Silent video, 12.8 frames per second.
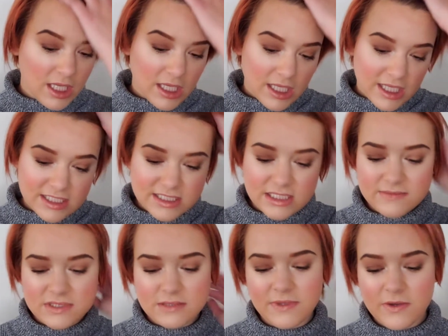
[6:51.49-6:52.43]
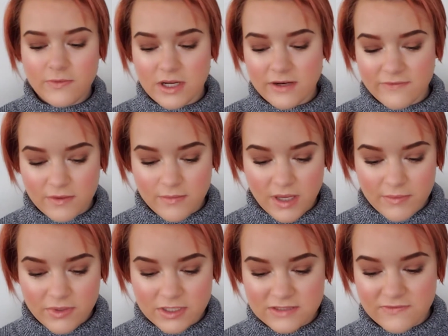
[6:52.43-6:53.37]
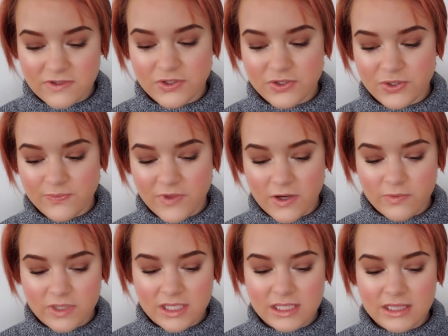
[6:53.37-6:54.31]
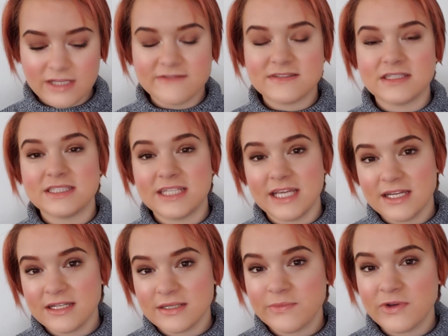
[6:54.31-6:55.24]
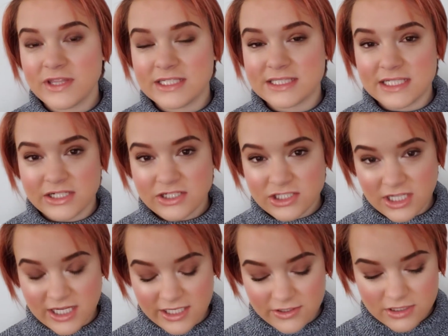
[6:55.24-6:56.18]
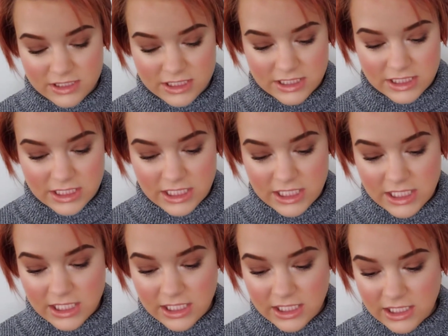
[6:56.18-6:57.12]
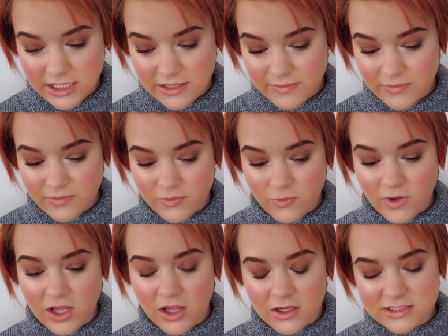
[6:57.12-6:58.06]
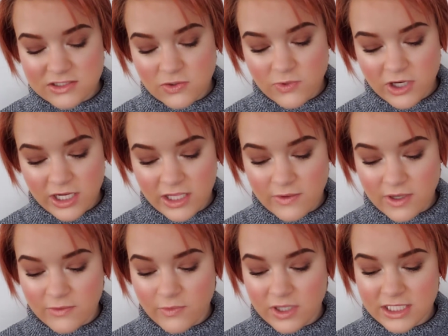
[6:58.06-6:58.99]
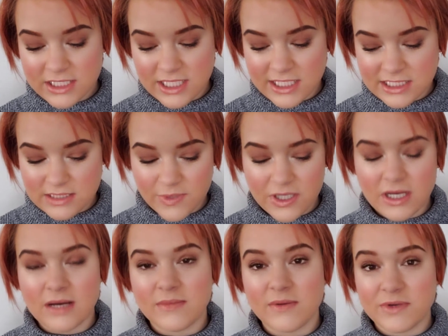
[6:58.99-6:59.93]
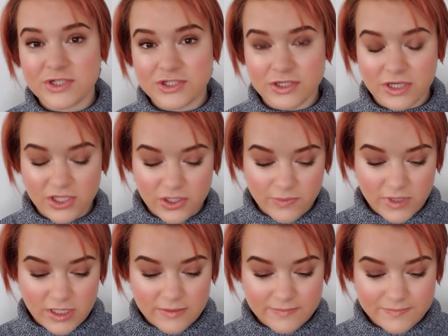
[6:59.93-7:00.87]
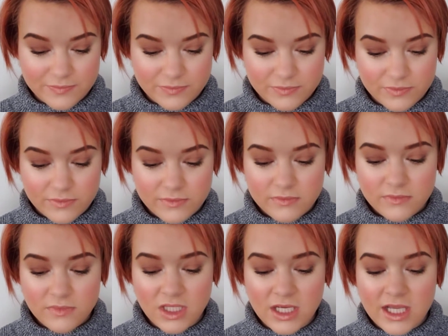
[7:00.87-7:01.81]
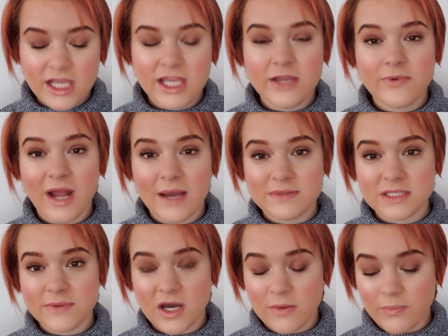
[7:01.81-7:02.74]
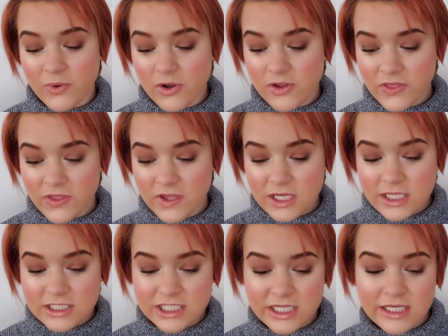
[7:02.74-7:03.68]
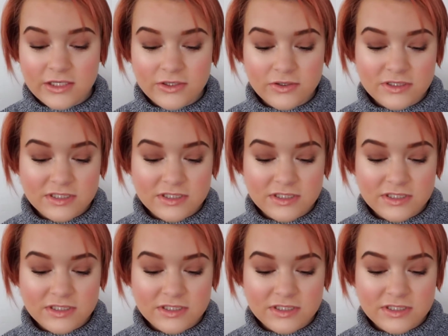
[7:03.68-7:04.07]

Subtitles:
He seems to be one of the members of the group that really lives in tandem with his inner child, while also working on what it takes to become a mature human. He raps about both chicken noodle